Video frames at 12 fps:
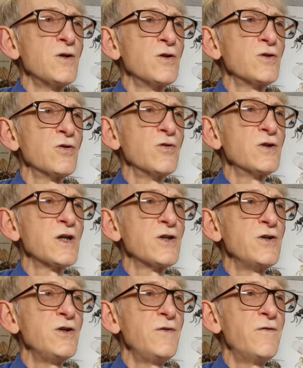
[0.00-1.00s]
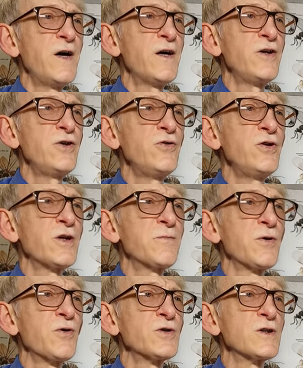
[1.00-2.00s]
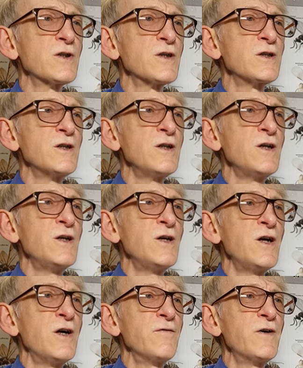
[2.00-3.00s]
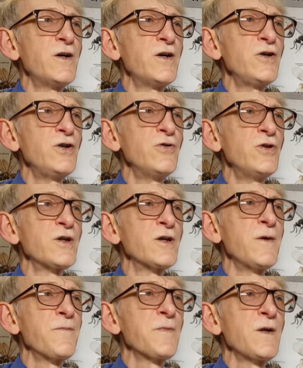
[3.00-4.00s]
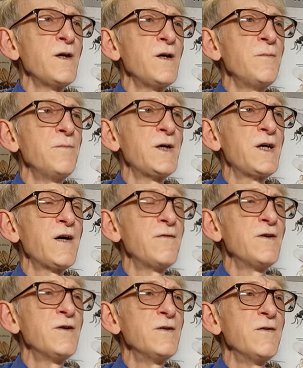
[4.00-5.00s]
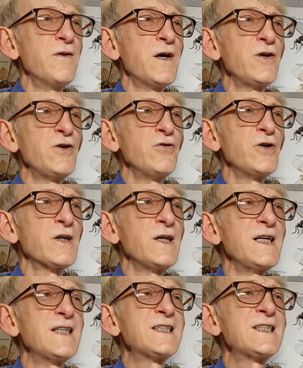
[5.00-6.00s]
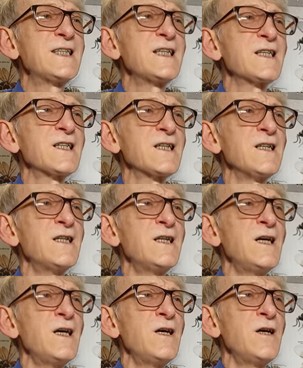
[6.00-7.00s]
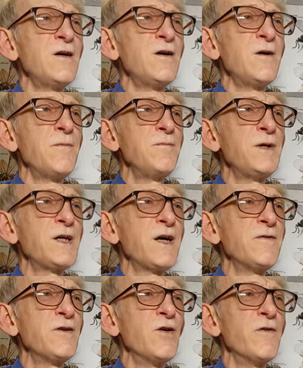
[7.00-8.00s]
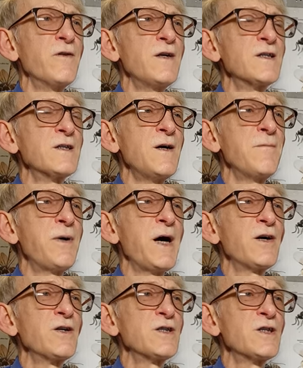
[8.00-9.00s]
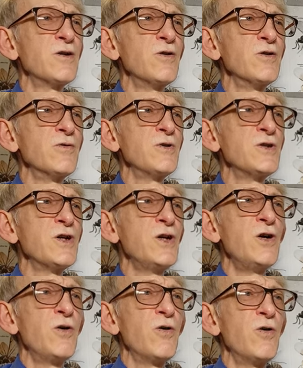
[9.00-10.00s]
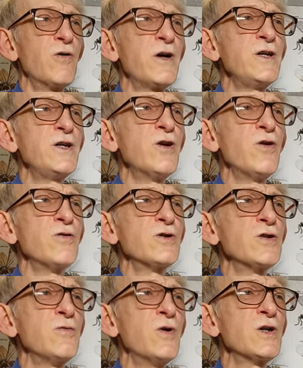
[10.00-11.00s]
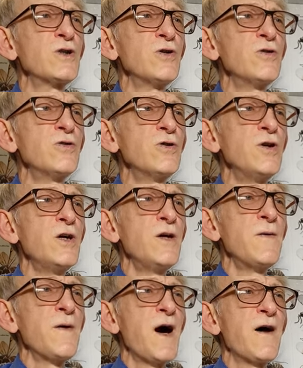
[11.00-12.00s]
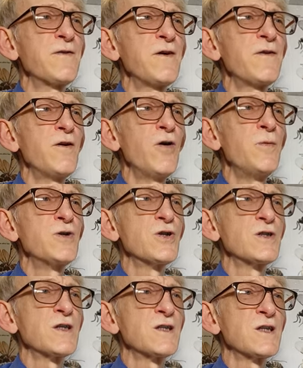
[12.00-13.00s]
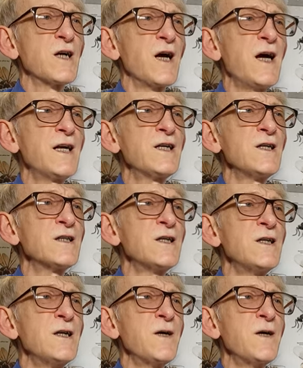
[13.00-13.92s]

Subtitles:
So such a very unique process and very unique behavior, very unique instinctive behavior of this parasitoid, which already knows what to do after the emergence as an adult